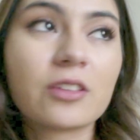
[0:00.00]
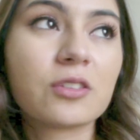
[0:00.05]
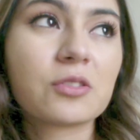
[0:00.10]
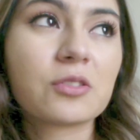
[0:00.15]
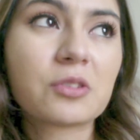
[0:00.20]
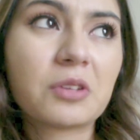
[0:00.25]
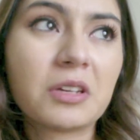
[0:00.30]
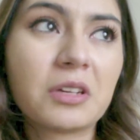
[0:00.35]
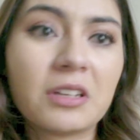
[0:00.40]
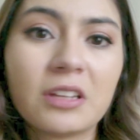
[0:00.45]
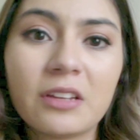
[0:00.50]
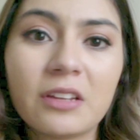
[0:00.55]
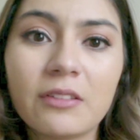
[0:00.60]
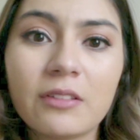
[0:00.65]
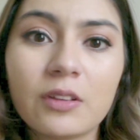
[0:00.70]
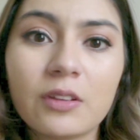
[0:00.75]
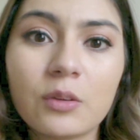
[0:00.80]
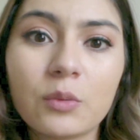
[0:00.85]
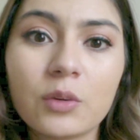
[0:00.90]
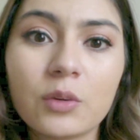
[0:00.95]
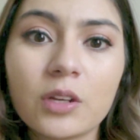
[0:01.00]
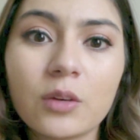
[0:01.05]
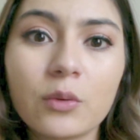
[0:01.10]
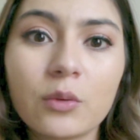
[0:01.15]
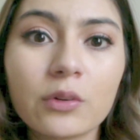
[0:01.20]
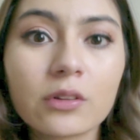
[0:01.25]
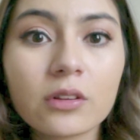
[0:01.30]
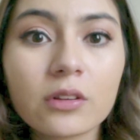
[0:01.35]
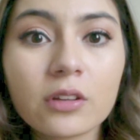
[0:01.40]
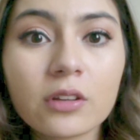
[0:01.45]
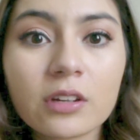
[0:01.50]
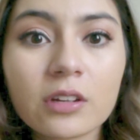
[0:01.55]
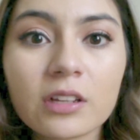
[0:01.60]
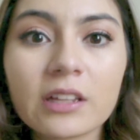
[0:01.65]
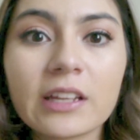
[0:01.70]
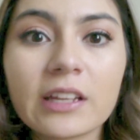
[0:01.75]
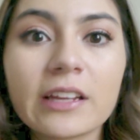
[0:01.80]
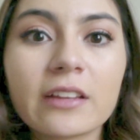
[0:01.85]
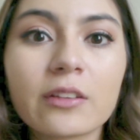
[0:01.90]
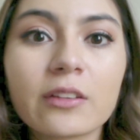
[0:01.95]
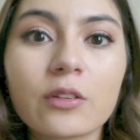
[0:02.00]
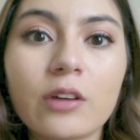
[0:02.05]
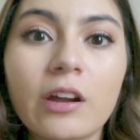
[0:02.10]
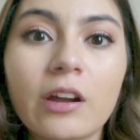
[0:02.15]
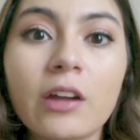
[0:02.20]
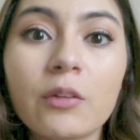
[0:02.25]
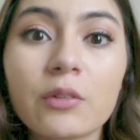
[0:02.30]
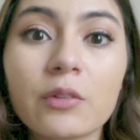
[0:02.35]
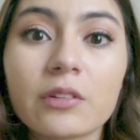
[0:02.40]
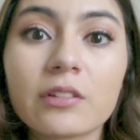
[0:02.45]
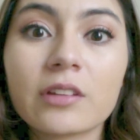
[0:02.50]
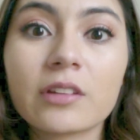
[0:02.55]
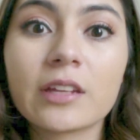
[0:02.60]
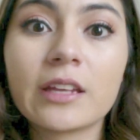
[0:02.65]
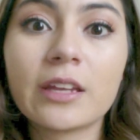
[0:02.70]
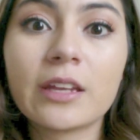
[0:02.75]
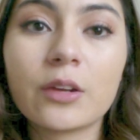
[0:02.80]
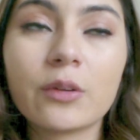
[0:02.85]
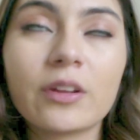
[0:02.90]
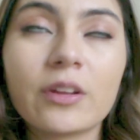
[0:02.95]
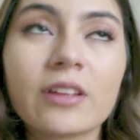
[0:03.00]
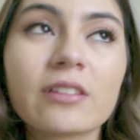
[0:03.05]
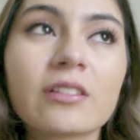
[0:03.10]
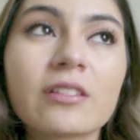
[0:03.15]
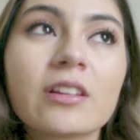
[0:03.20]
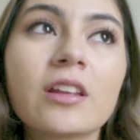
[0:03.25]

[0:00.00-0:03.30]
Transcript: so I didn't even know what it would look like, so I was curious.